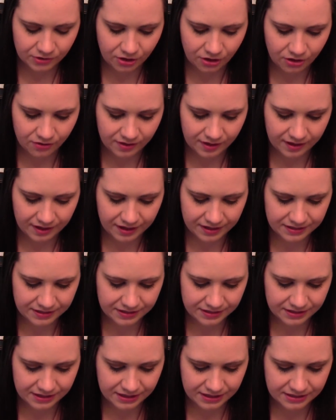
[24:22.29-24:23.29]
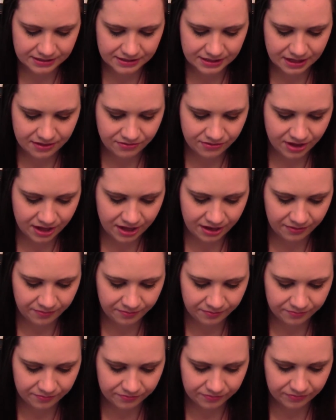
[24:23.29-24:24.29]
all that kind of things. And
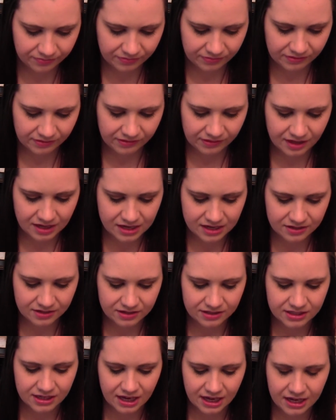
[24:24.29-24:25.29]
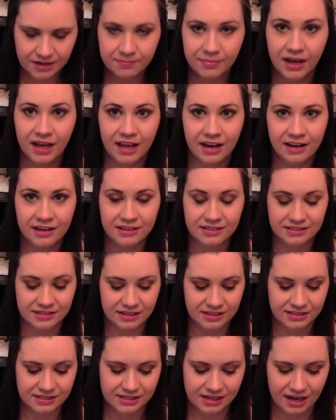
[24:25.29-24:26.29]
then like a Tide pen is
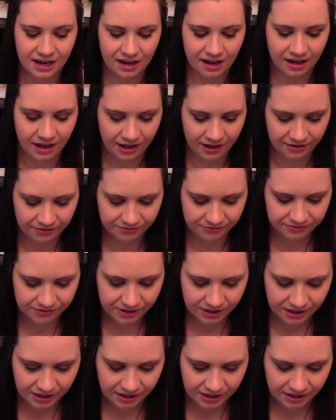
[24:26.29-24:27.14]
nice to have.